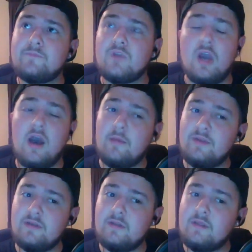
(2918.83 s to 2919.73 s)

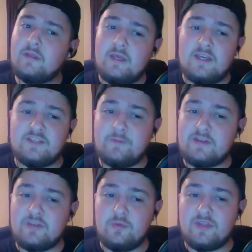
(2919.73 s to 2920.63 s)
common,
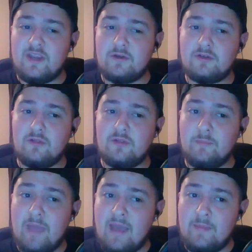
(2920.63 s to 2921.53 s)
especially with a character
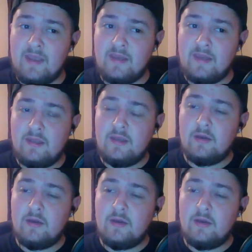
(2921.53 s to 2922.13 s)
like Batman,